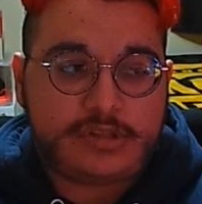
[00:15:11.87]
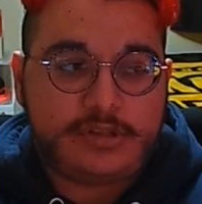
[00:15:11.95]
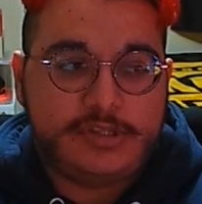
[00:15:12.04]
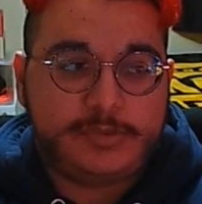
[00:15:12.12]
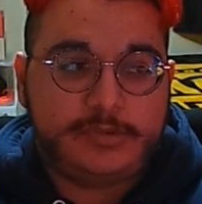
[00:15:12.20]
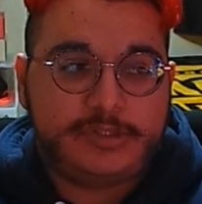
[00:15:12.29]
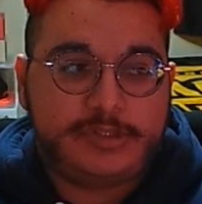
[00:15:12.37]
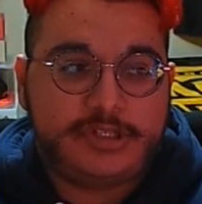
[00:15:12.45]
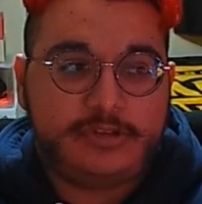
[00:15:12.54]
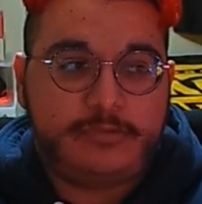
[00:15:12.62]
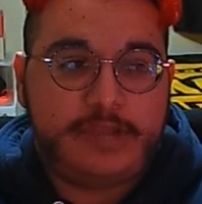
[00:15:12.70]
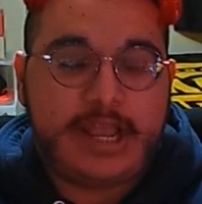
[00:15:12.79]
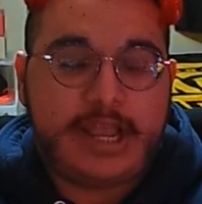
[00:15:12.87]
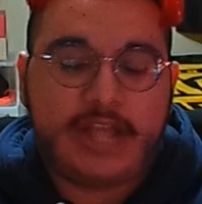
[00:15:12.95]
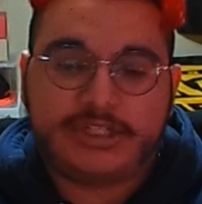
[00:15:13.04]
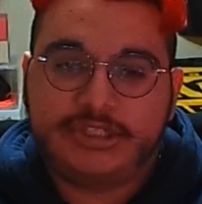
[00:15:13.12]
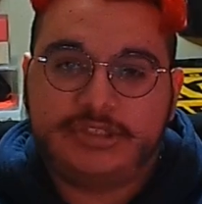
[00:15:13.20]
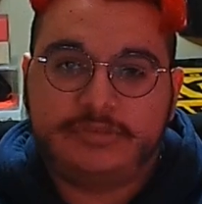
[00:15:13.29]
is pretty much either
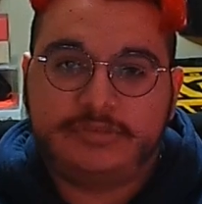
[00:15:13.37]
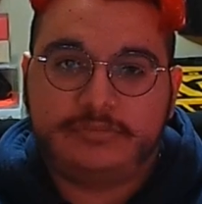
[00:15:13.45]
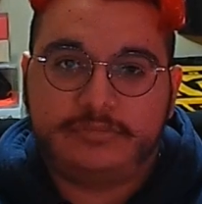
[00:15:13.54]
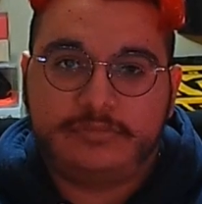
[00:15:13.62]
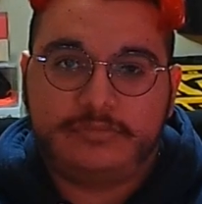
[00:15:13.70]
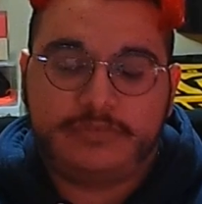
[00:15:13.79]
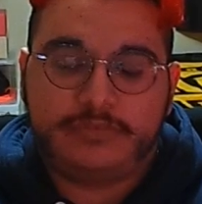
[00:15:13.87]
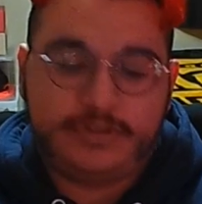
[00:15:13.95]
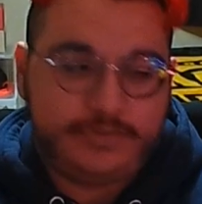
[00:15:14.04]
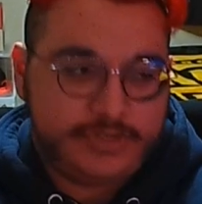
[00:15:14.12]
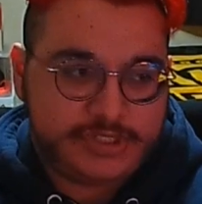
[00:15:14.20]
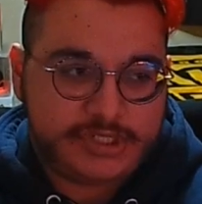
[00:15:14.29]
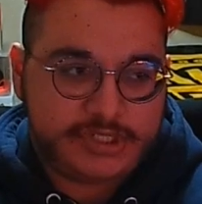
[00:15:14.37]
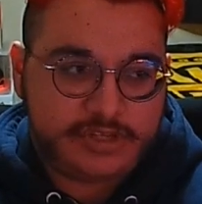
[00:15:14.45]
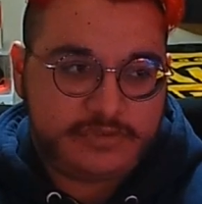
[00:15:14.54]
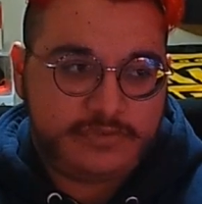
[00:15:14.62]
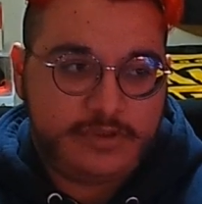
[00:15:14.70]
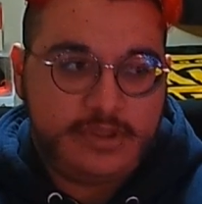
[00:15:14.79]
rehashing previous
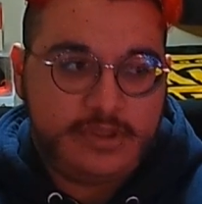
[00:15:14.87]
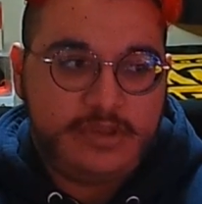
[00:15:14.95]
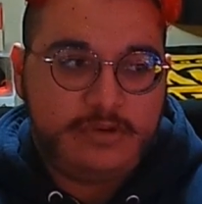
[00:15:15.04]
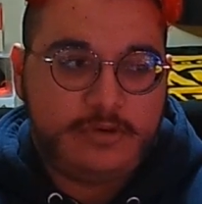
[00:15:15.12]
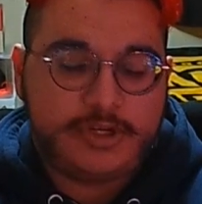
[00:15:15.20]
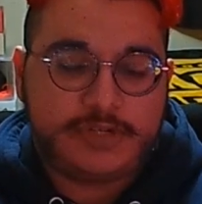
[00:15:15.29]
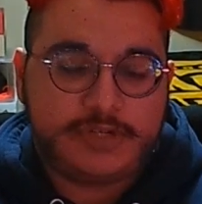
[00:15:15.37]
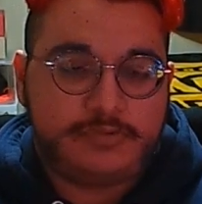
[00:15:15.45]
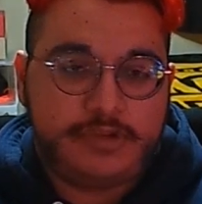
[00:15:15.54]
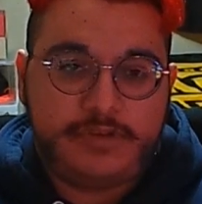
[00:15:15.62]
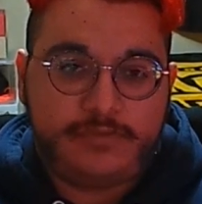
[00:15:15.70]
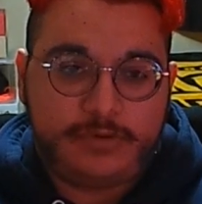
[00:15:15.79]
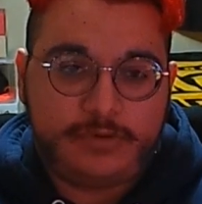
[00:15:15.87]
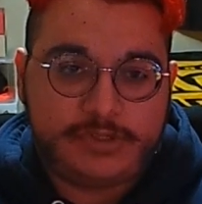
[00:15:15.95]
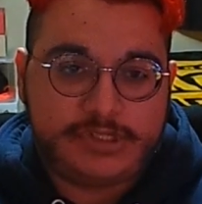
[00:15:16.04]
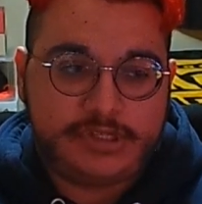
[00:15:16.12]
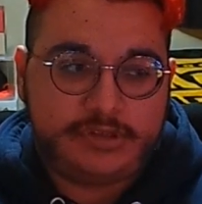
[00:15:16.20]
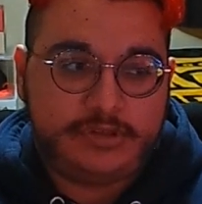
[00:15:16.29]
stuff or just
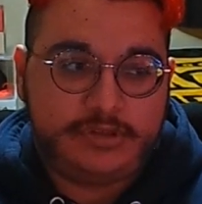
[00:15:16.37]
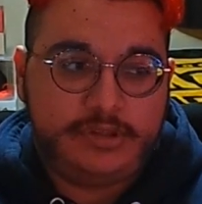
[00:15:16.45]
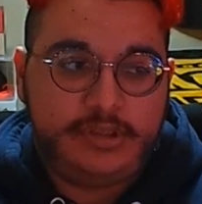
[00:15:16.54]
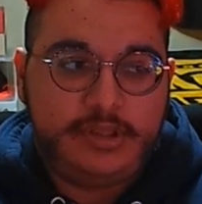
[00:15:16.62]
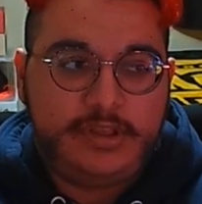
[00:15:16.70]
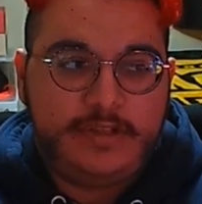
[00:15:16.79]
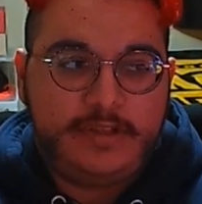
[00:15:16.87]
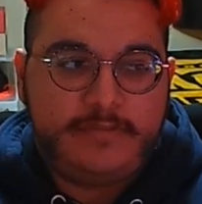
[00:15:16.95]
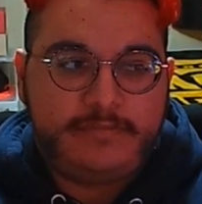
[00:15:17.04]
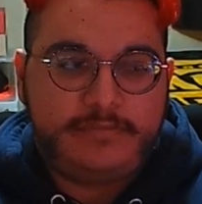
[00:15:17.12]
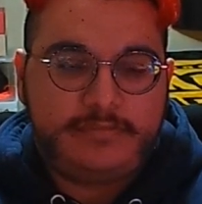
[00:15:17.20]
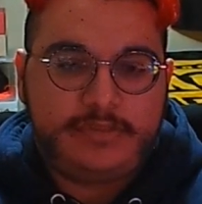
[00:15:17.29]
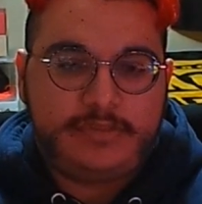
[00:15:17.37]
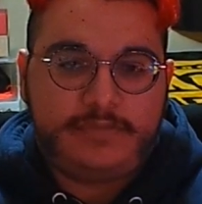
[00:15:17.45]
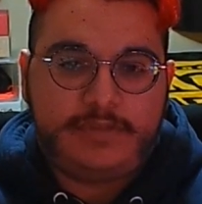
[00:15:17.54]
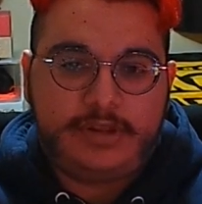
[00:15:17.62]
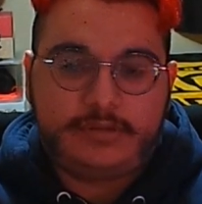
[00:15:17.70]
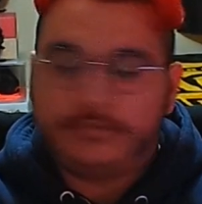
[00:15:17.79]
reinforcing the
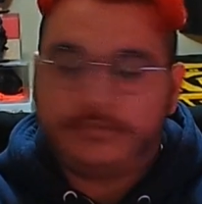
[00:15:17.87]
fact.